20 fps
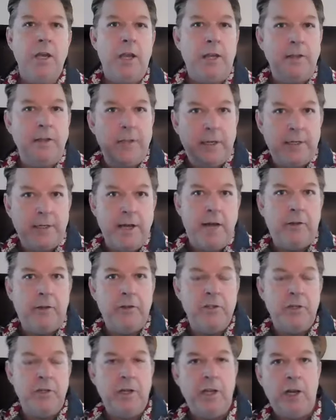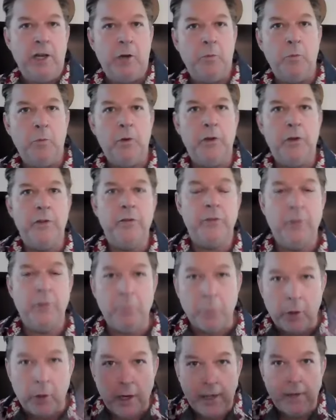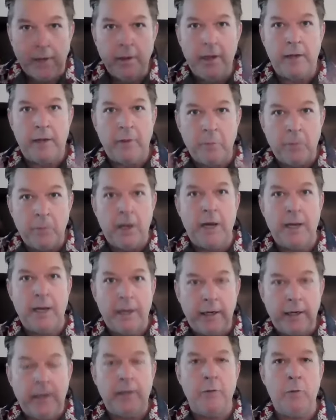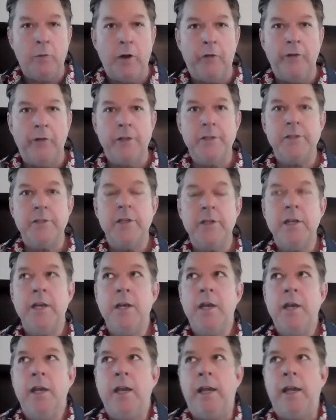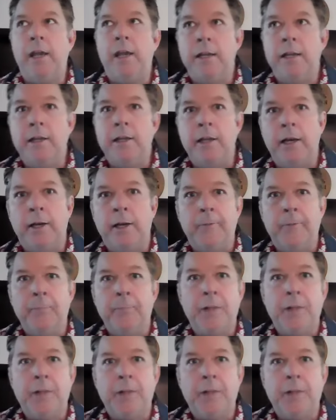and technology to help with the brain and the body and wellness. And um,